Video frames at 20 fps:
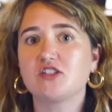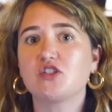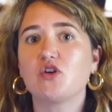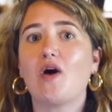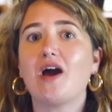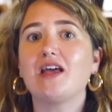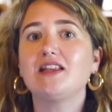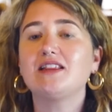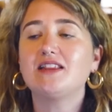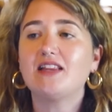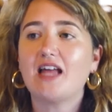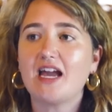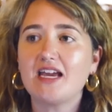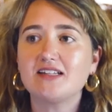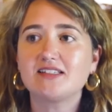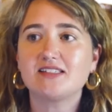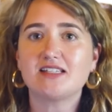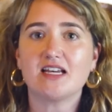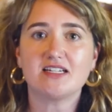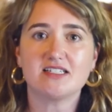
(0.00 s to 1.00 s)
So I
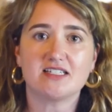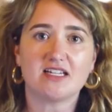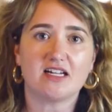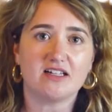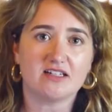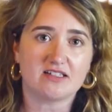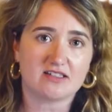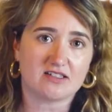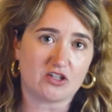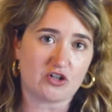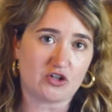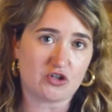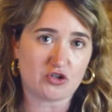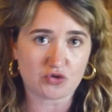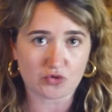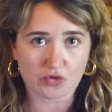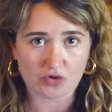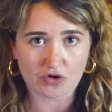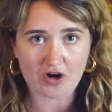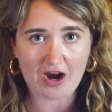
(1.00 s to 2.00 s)
like psychedelics that are
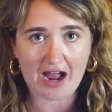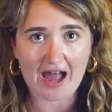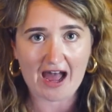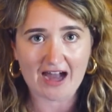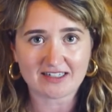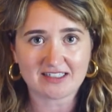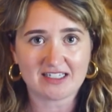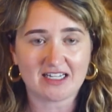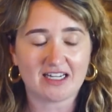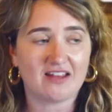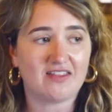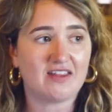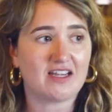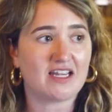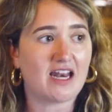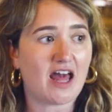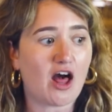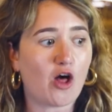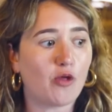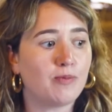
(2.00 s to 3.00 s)
shorter acting and that
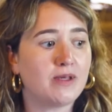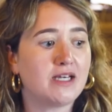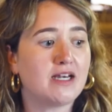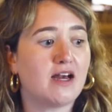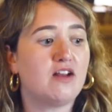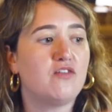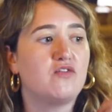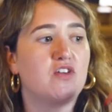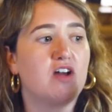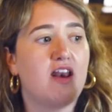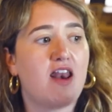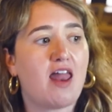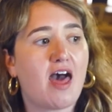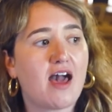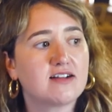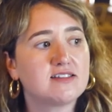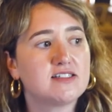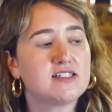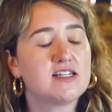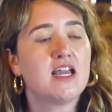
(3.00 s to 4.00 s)
can help me kind of
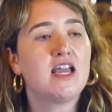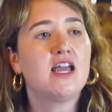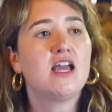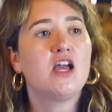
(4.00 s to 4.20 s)
connect